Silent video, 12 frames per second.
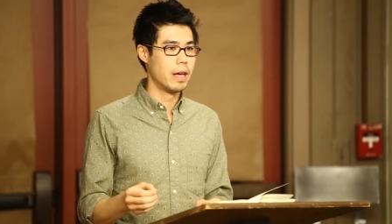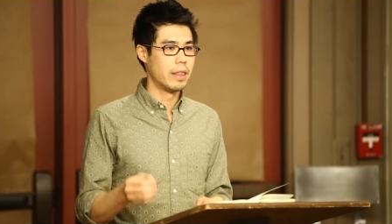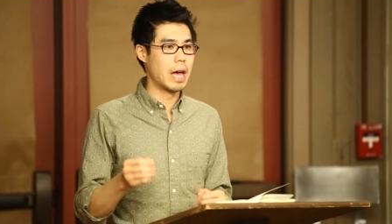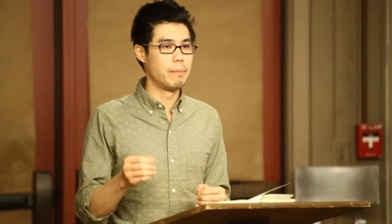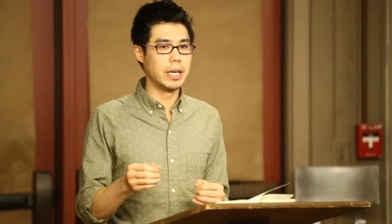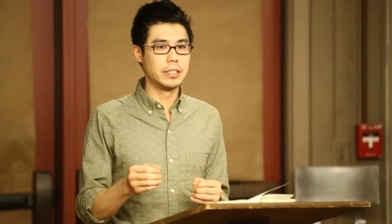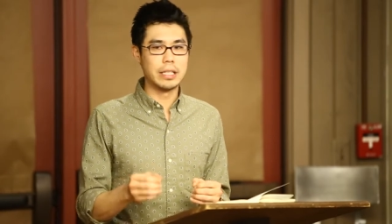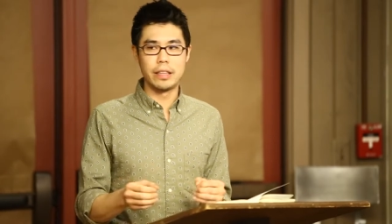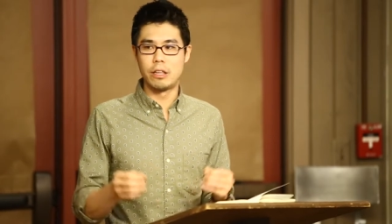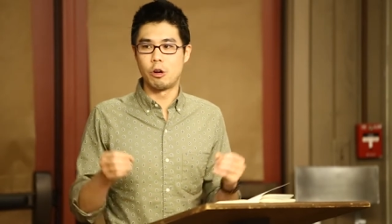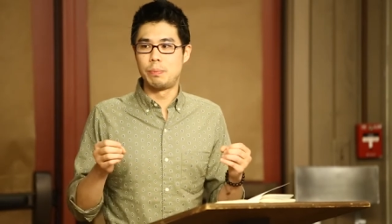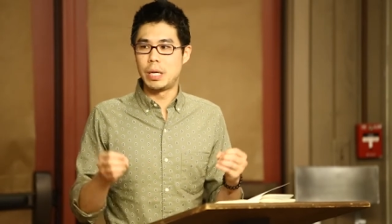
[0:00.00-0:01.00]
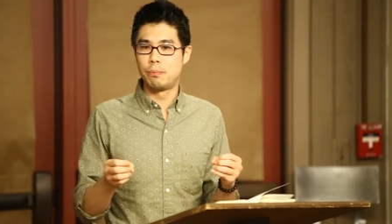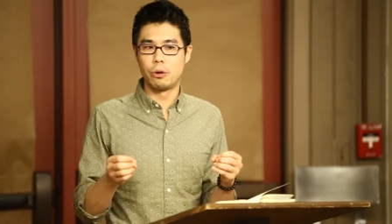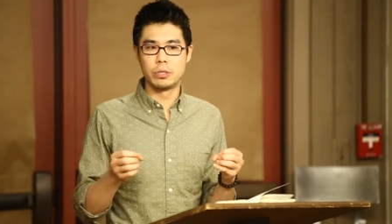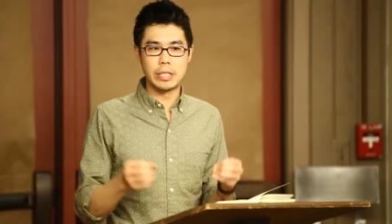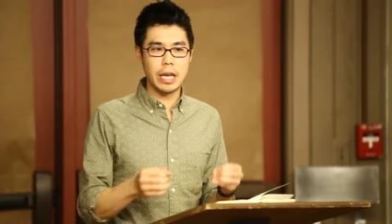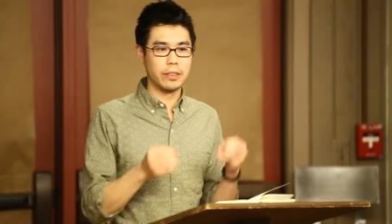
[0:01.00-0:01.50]
That means that there are people who
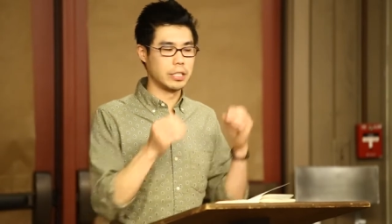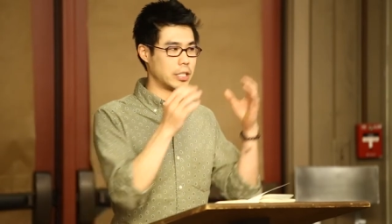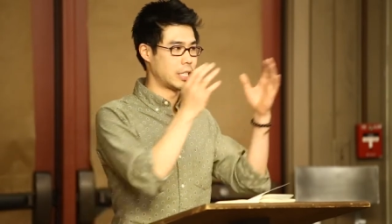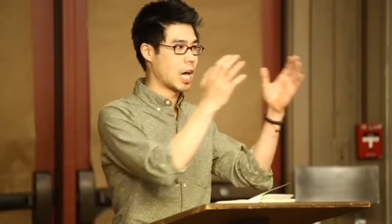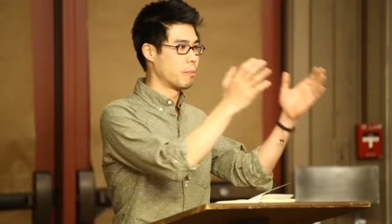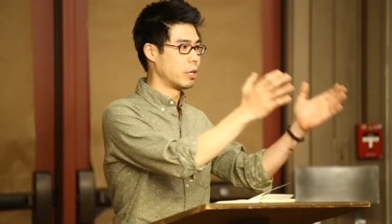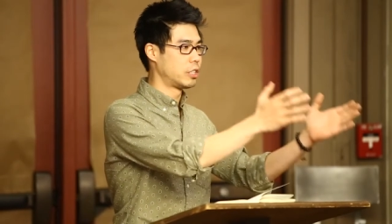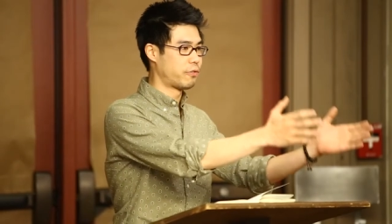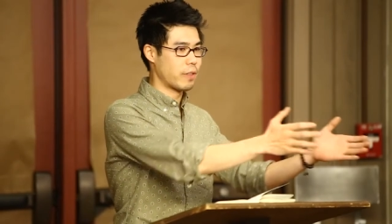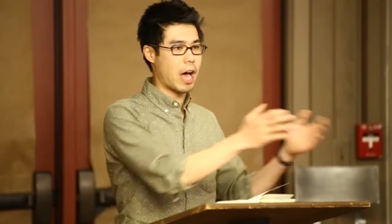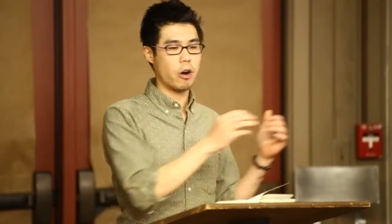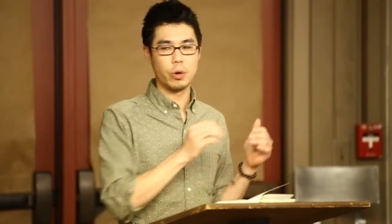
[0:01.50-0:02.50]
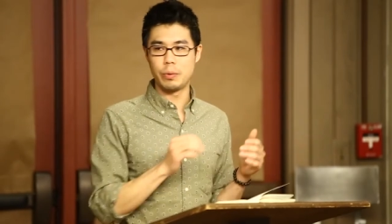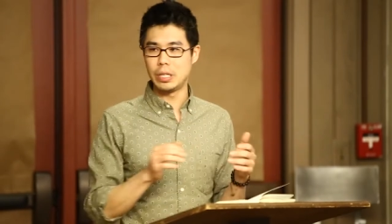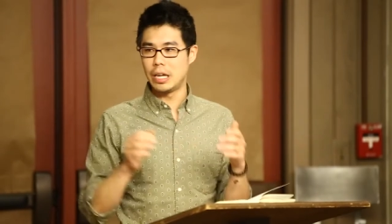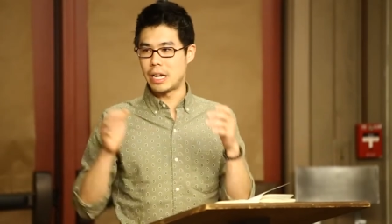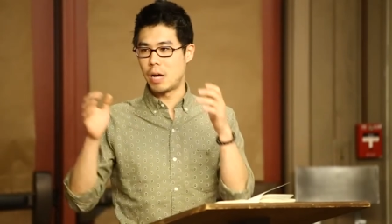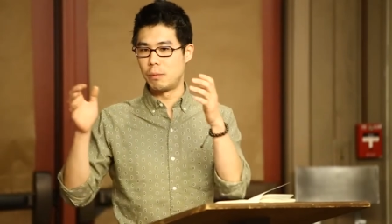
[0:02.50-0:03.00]
are saying, this is how much flour we
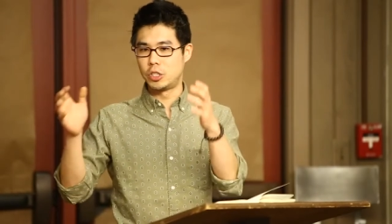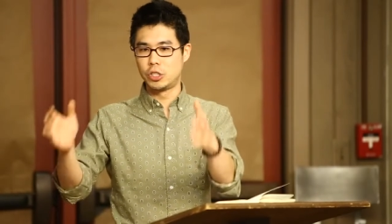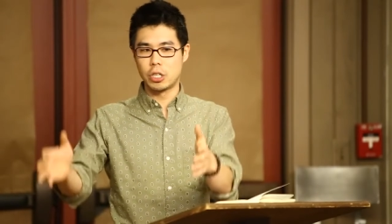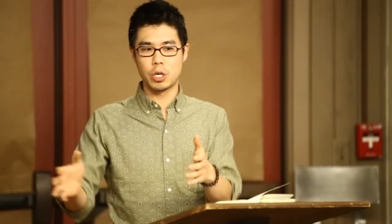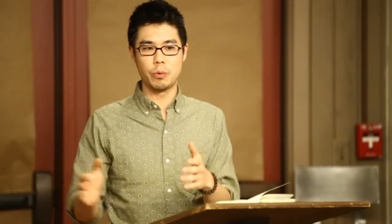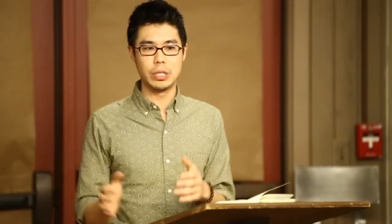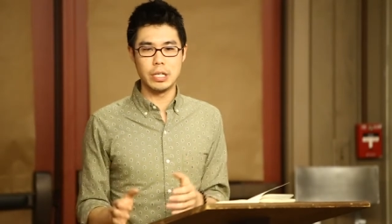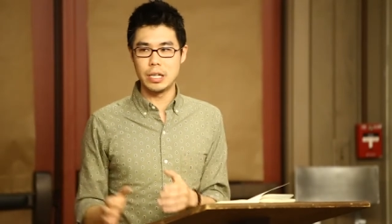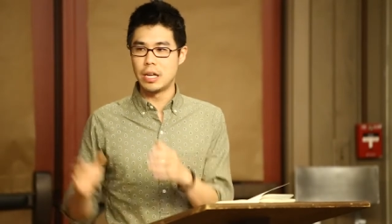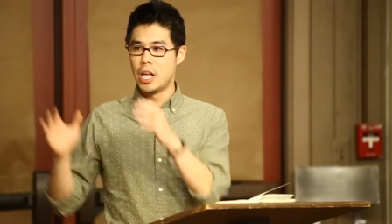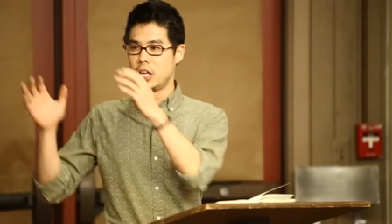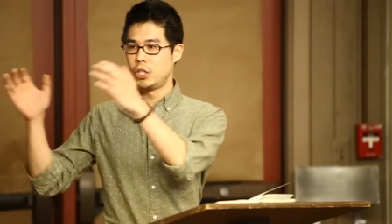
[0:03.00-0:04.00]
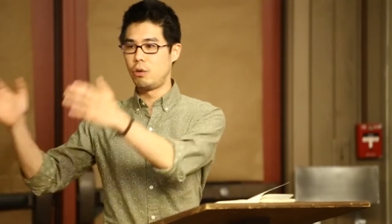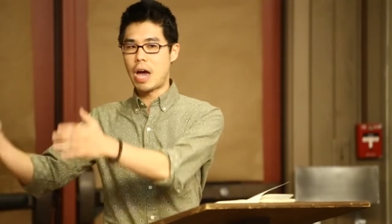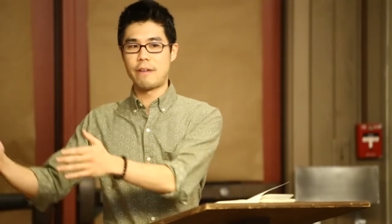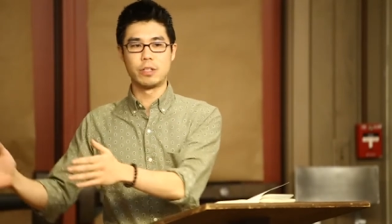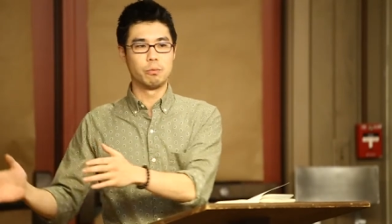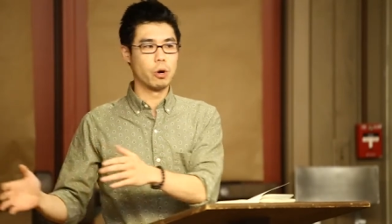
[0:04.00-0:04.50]
need, how much sugar we need, you
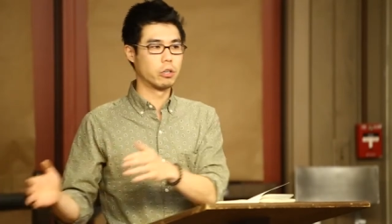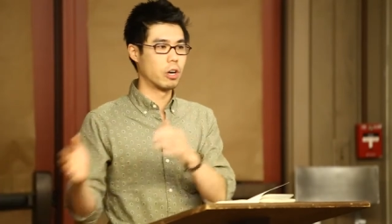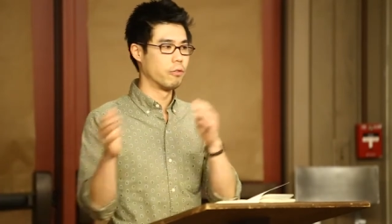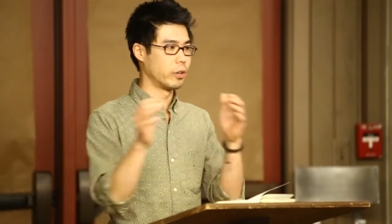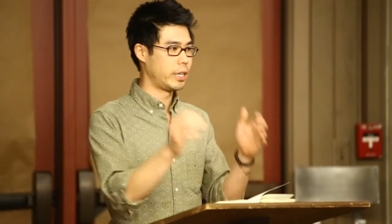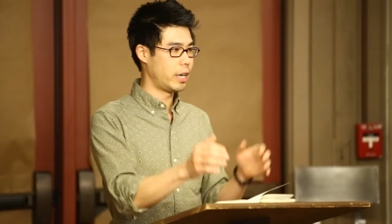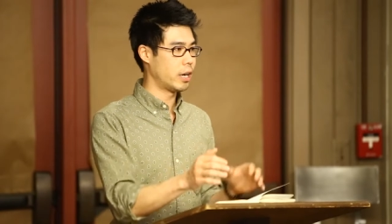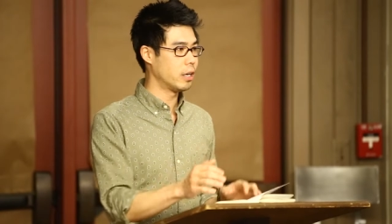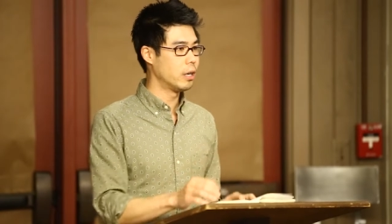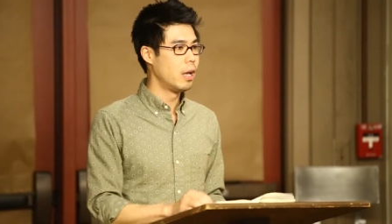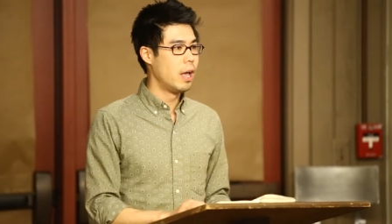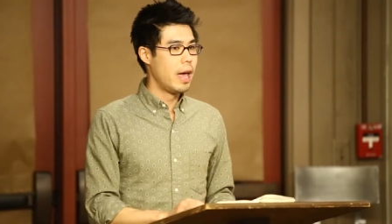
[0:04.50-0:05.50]
have to work over here.